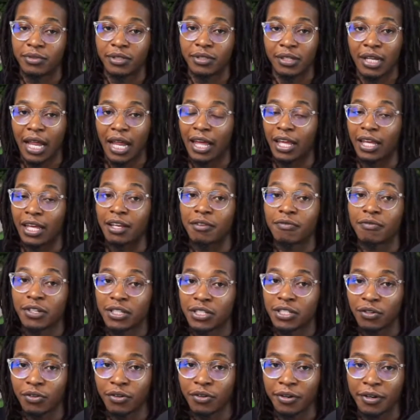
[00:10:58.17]
like
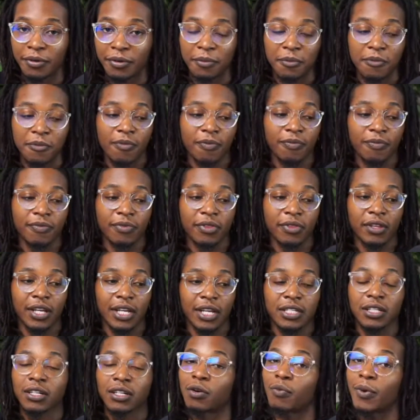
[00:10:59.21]
inventory it
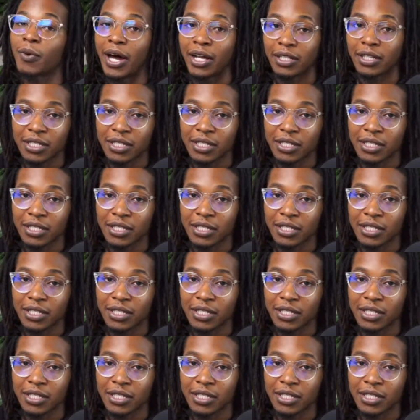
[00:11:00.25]
took a while to